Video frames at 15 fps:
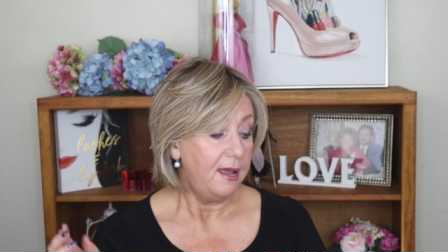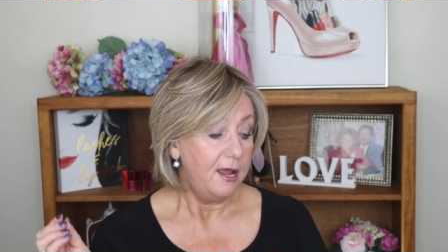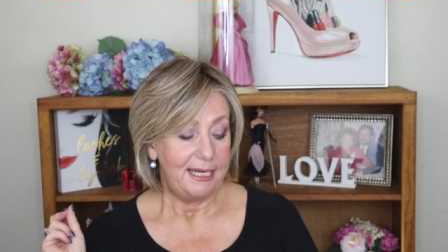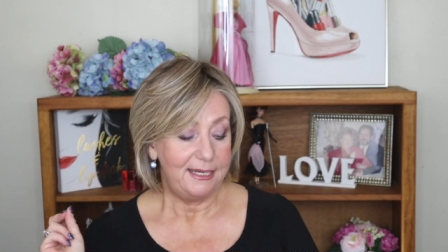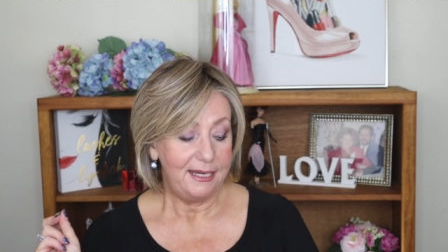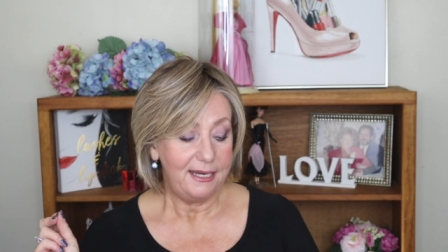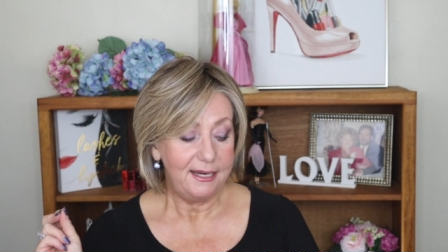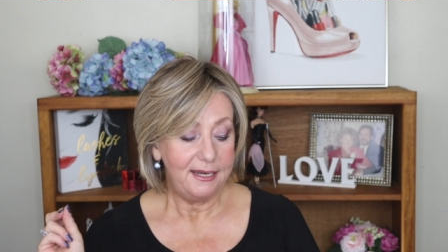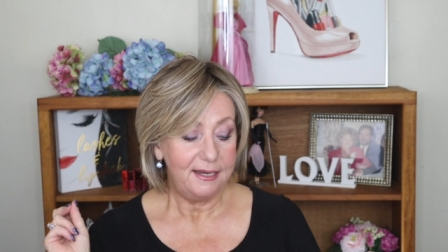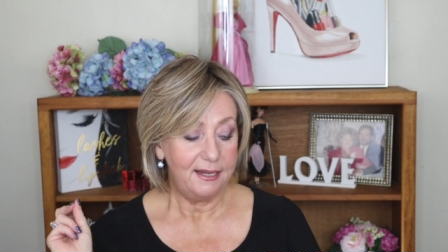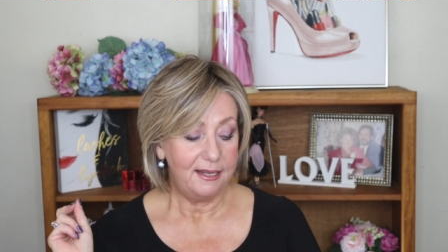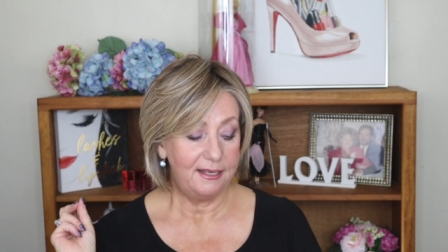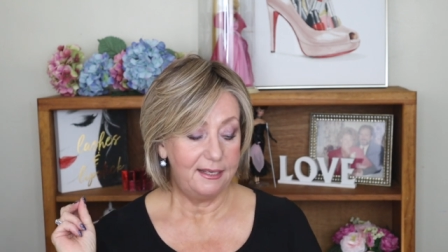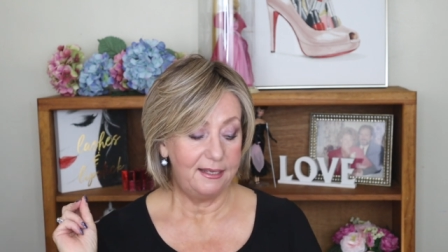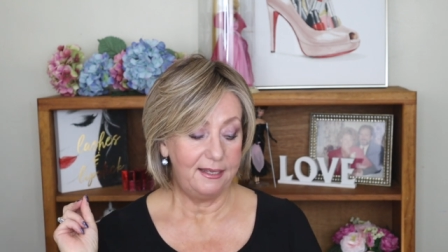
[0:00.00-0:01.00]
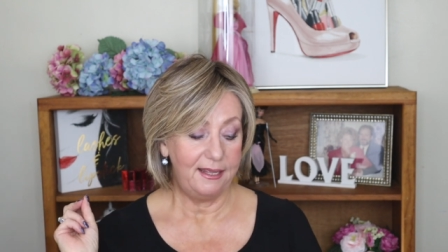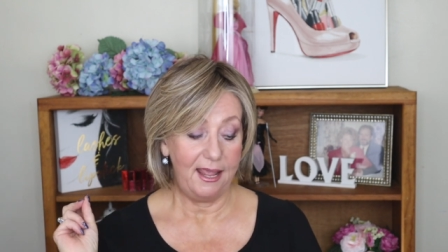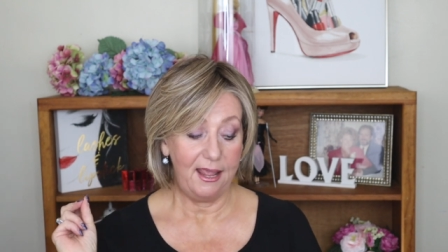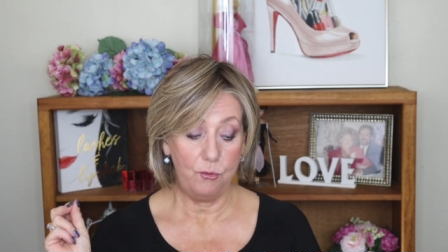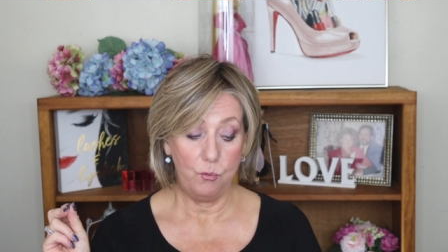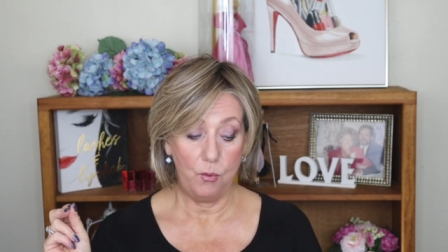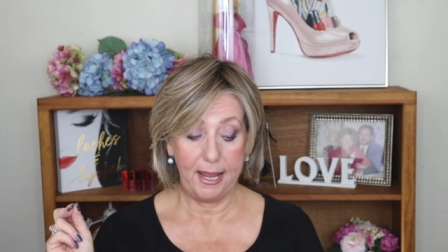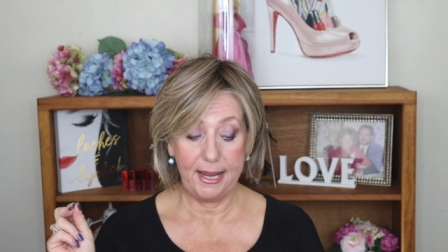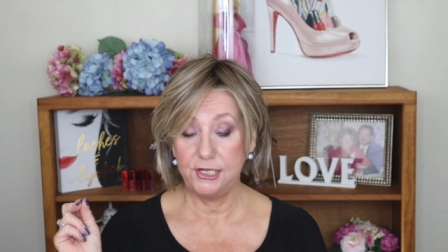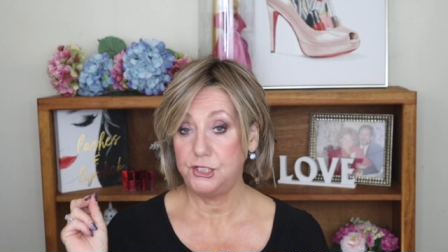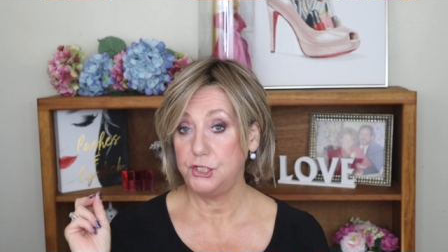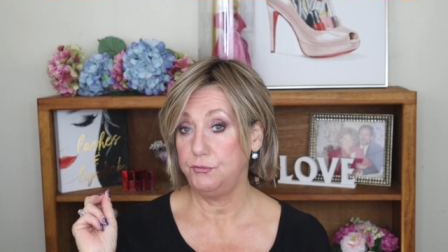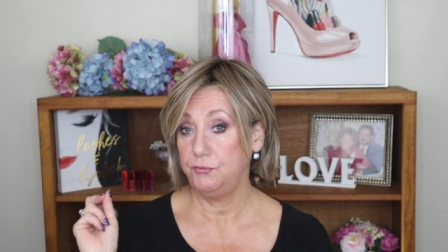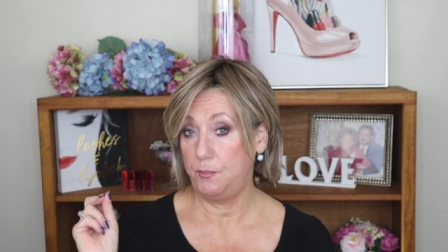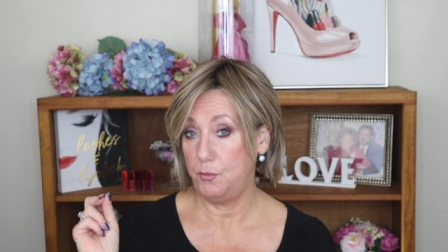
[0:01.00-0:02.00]
Need a way
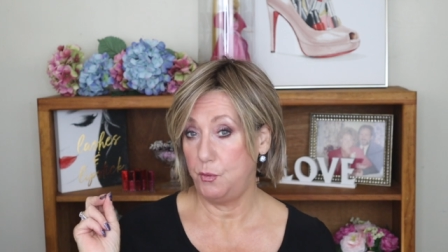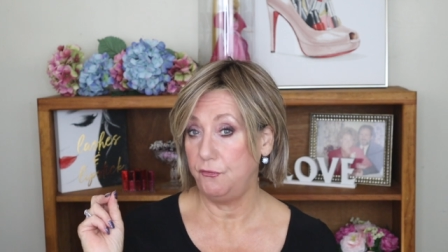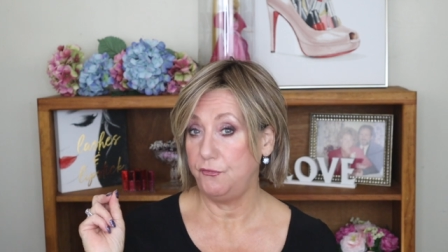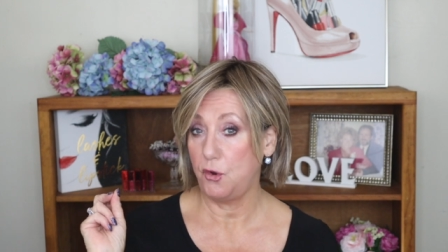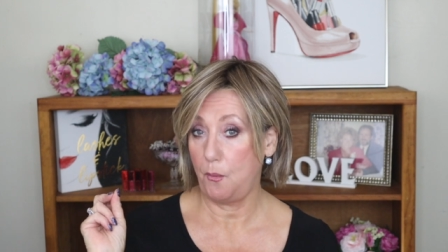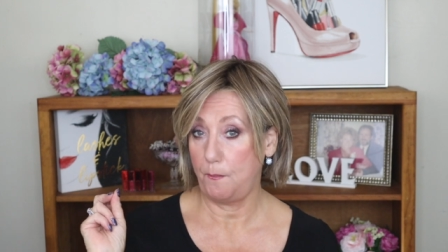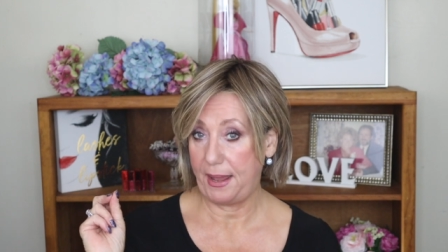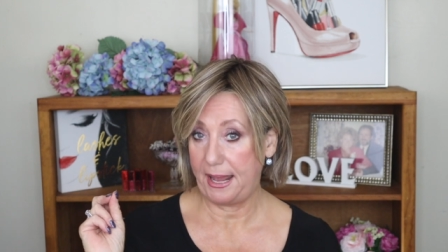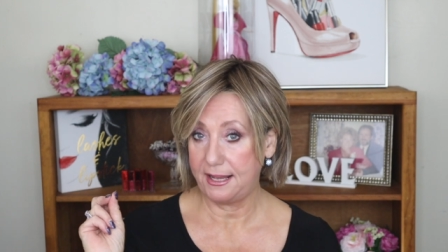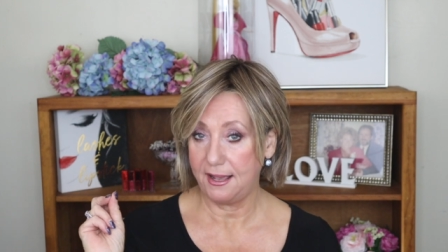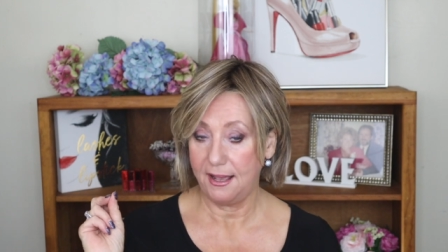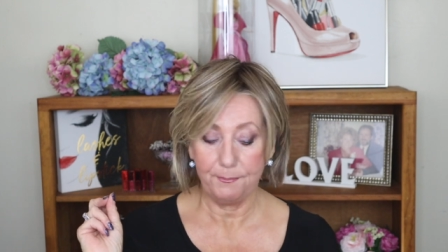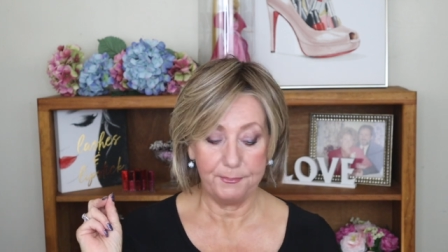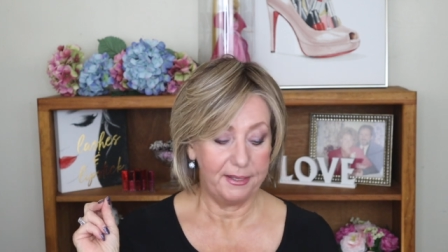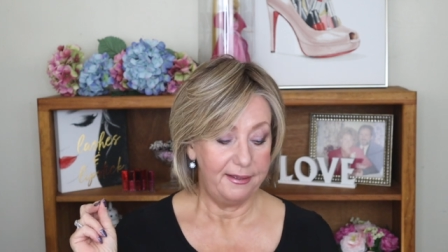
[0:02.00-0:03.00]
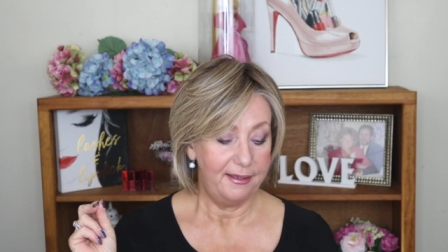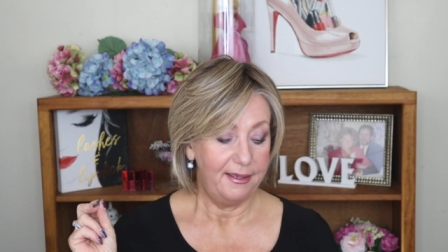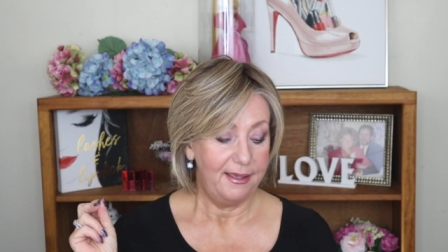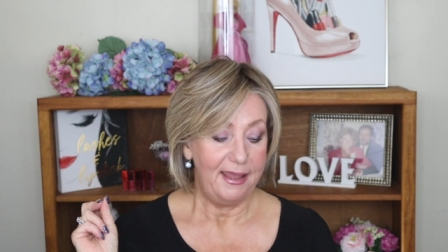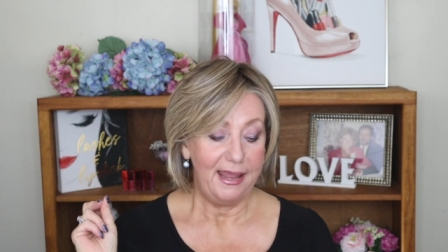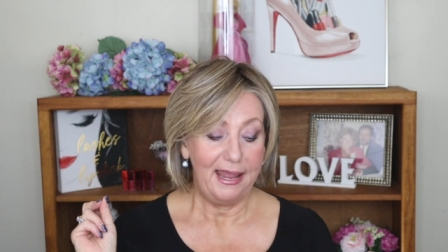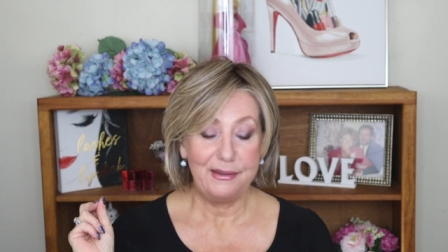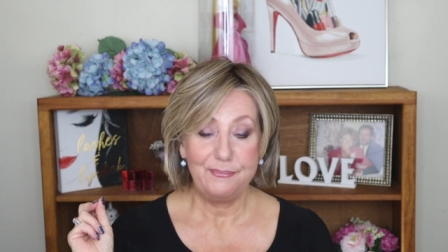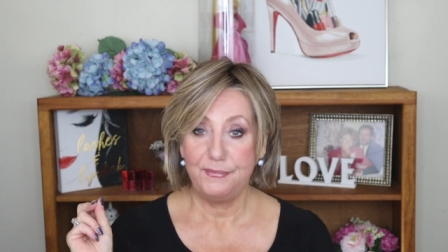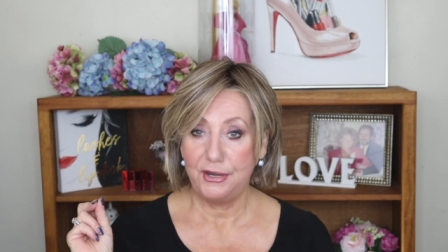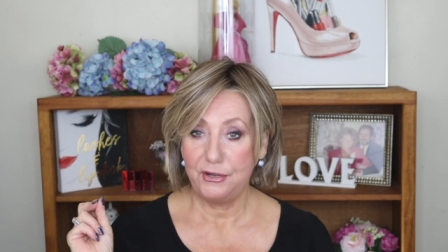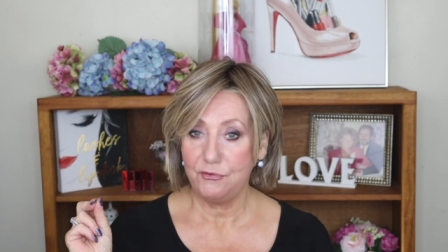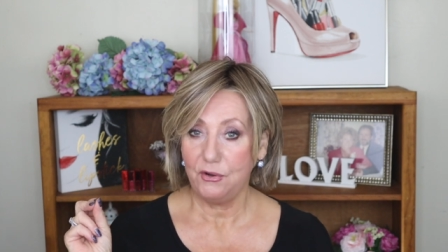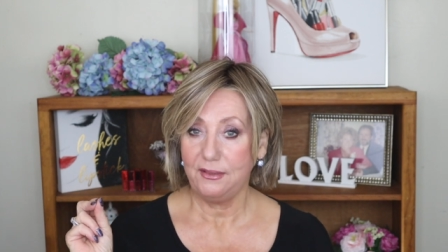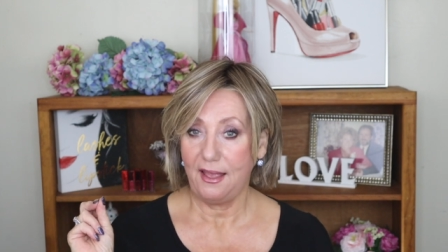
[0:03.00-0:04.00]
to remove your makeup and
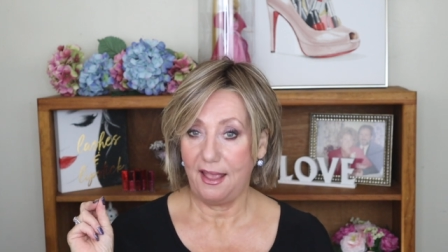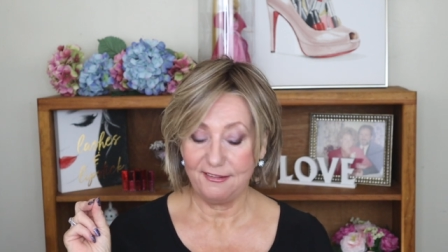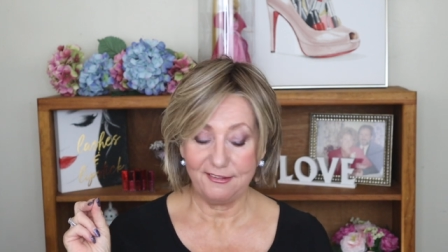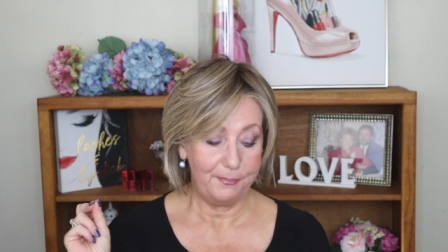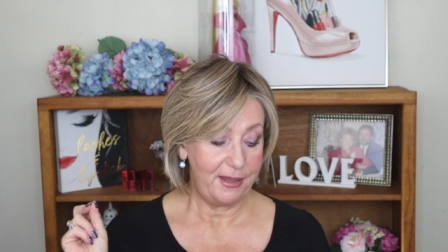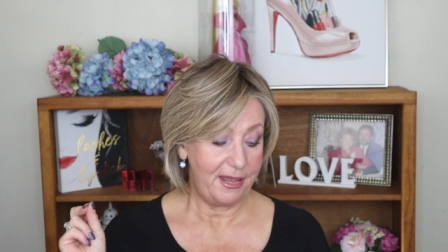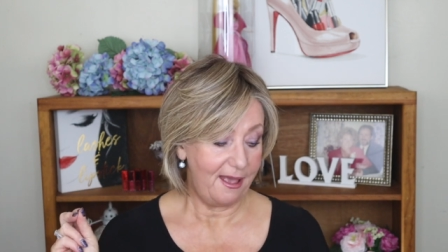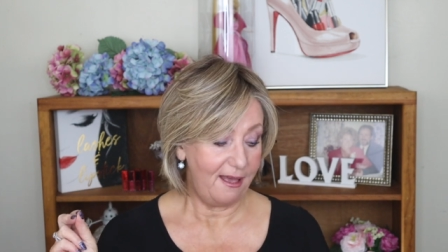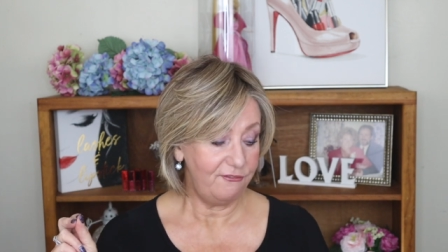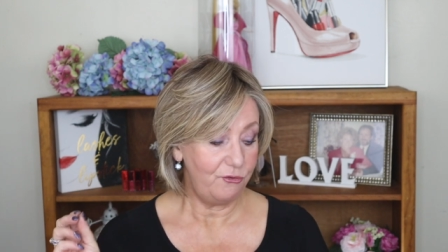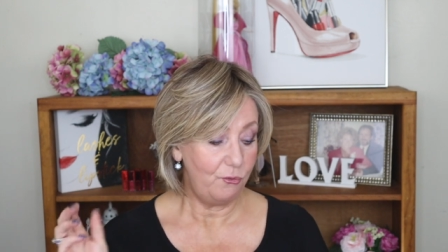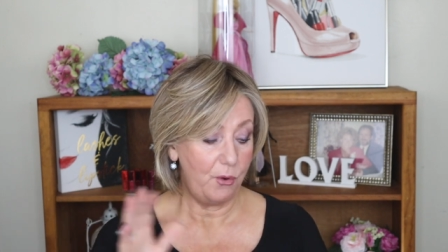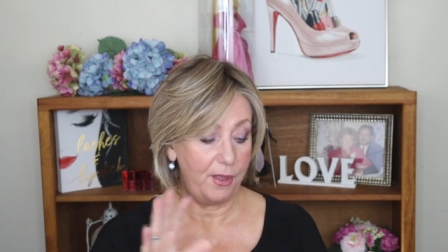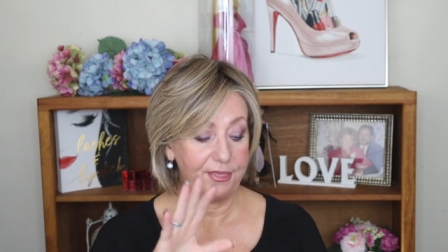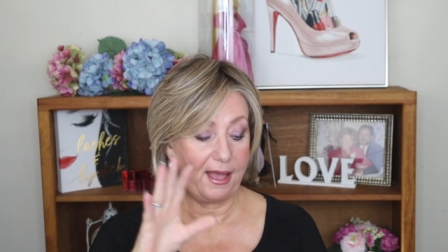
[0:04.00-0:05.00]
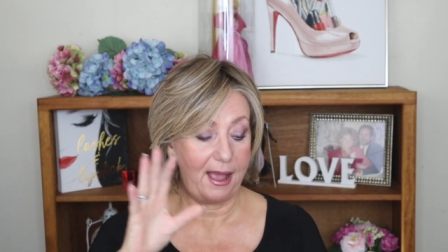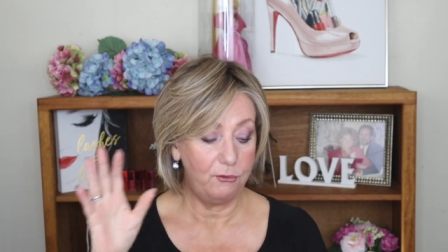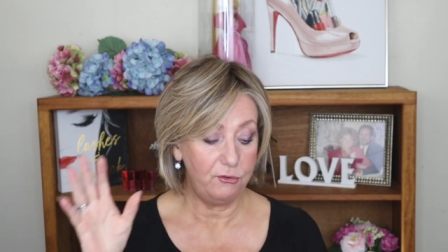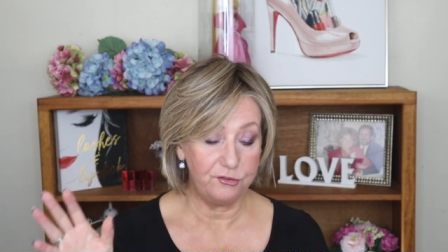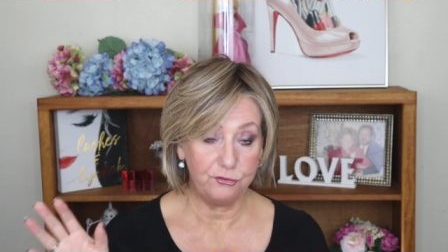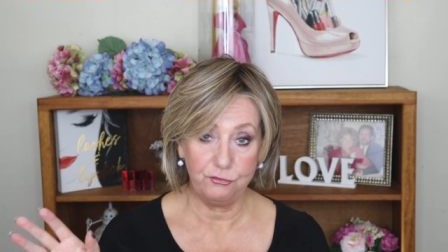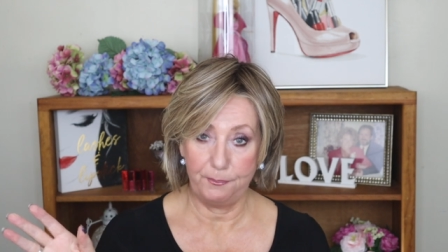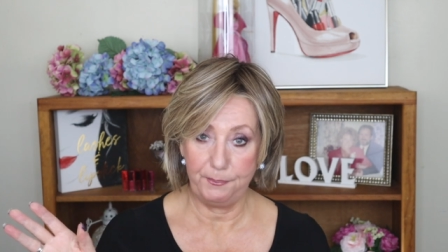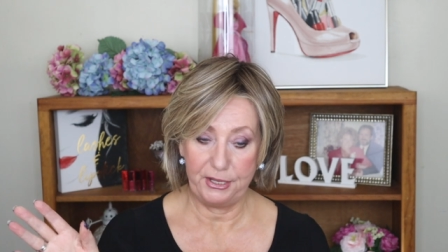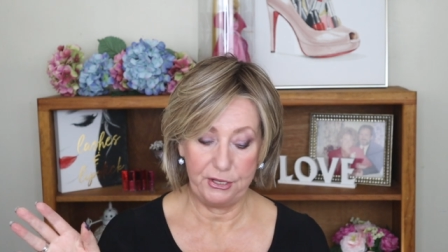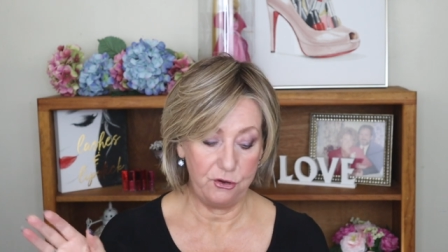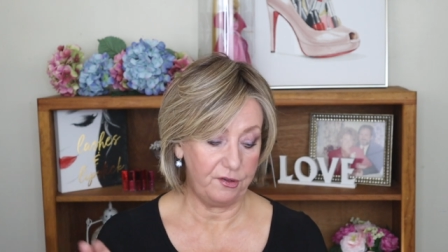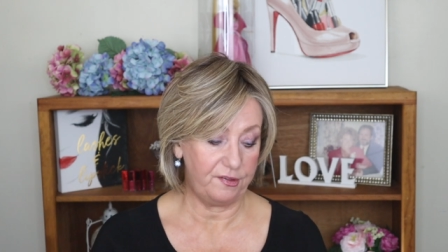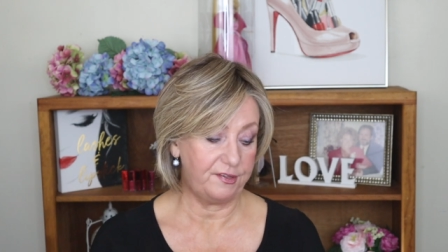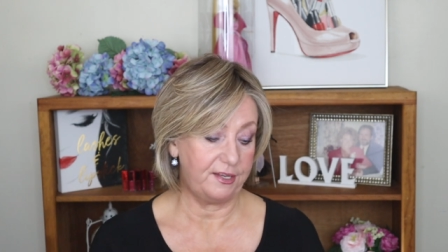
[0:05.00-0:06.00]
mineral SPF without stripping
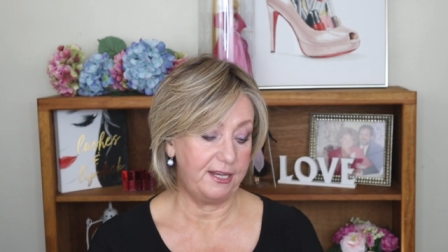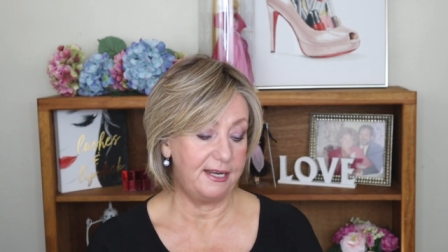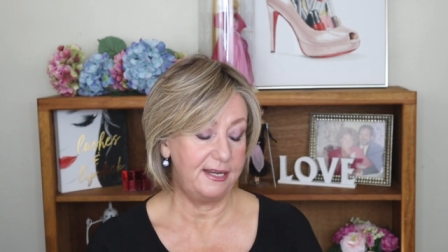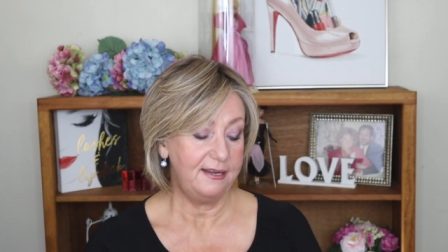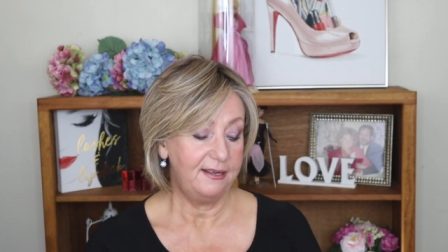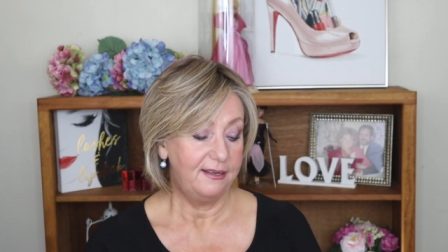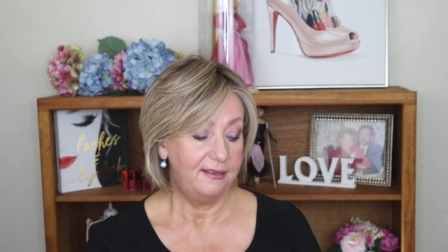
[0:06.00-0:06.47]
your skin.